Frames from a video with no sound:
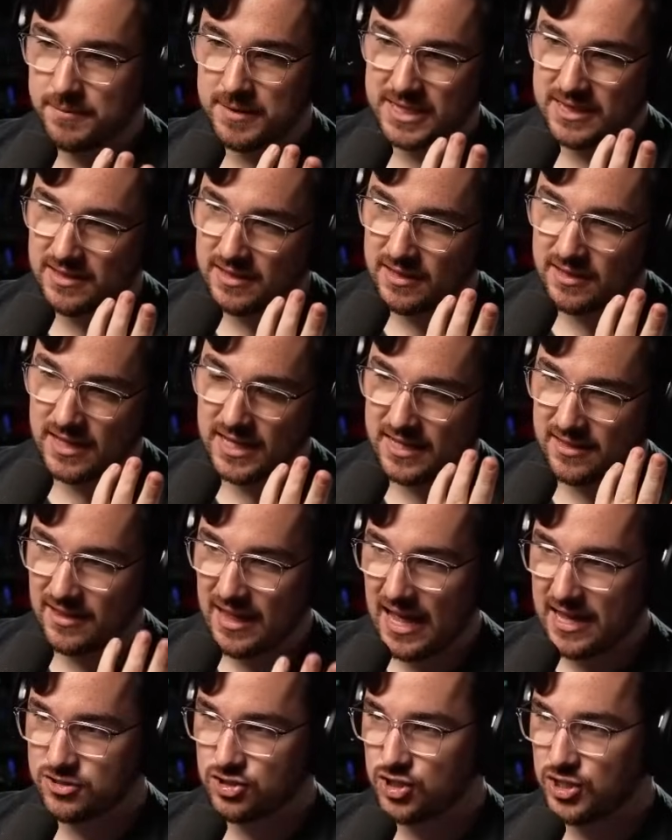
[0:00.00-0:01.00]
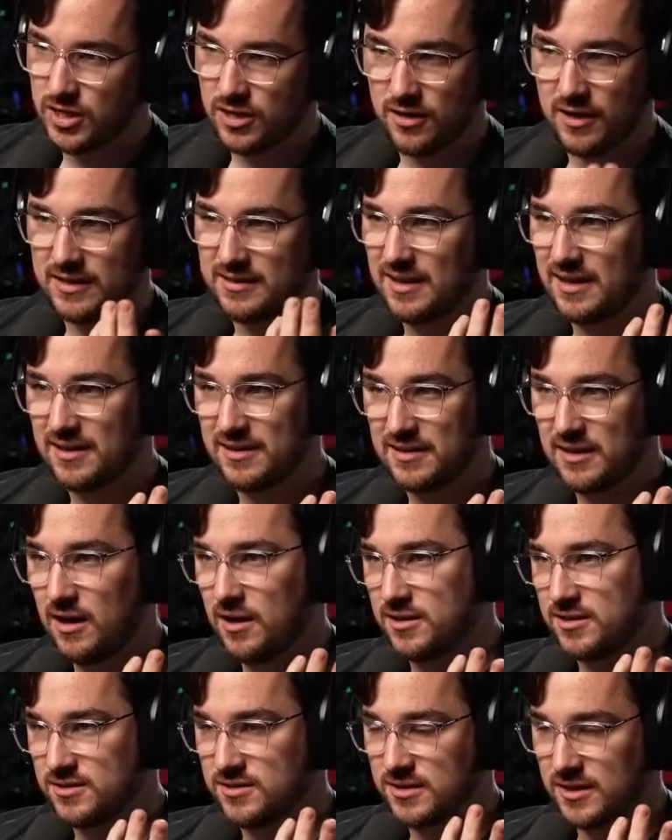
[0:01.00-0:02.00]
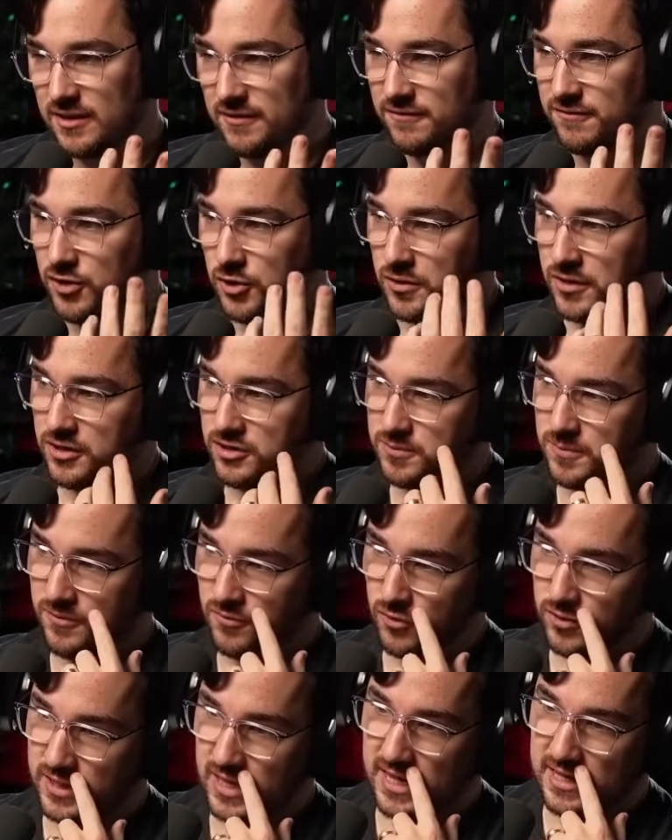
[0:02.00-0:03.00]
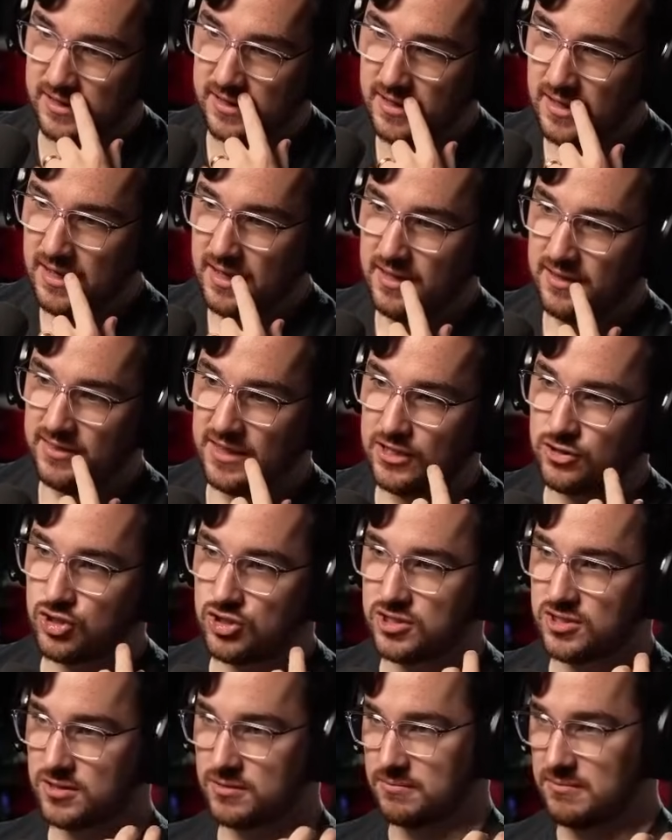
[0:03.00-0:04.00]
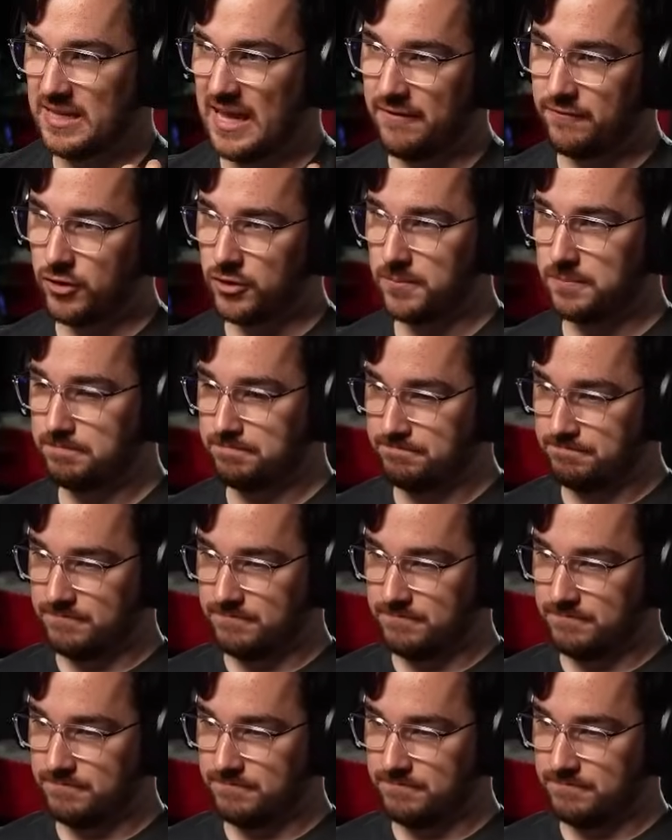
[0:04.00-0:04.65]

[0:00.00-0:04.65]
I mean, like last year and uh, honestly a few years before that, they just never,